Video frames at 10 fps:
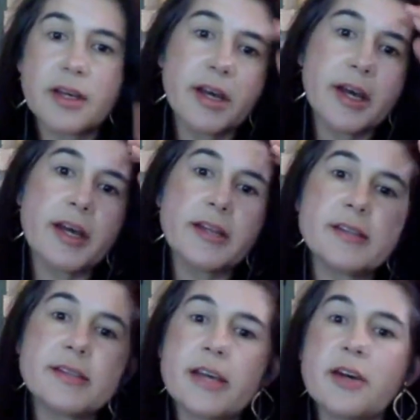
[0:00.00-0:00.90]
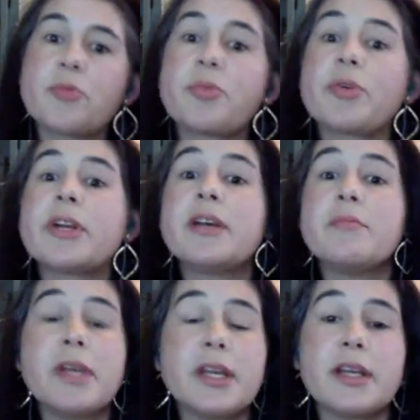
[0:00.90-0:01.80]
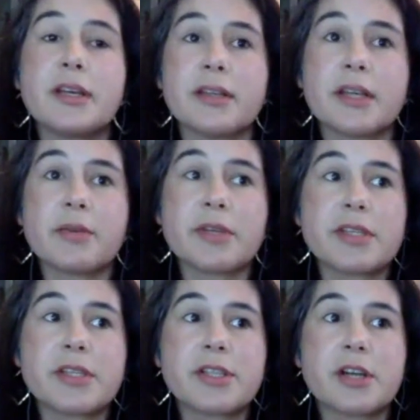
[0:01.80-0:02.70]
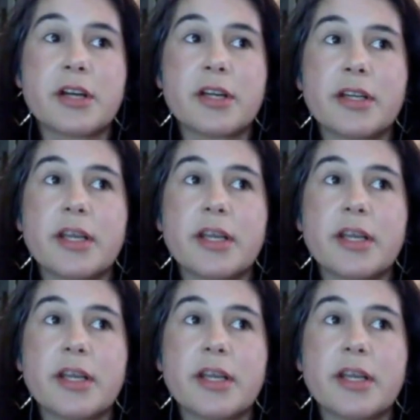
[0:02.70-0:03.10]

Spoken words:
And so pretty immediately we started,